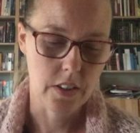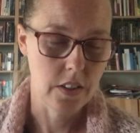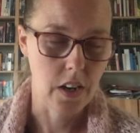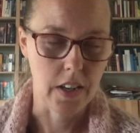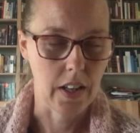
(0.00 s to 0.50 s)

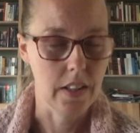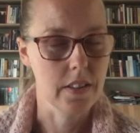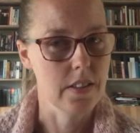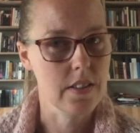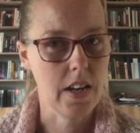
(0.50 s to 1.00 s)
a little
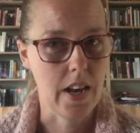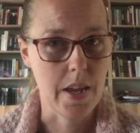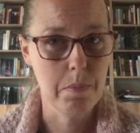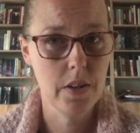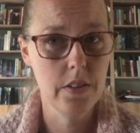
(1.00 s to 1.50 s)

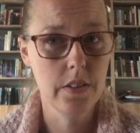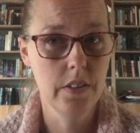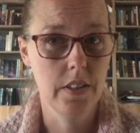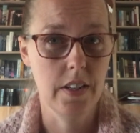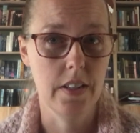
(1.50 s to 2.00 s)
disclaimer,
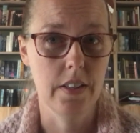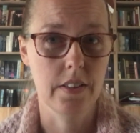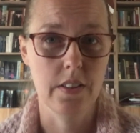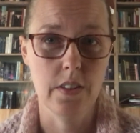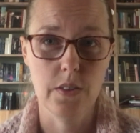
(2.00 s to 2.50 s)
this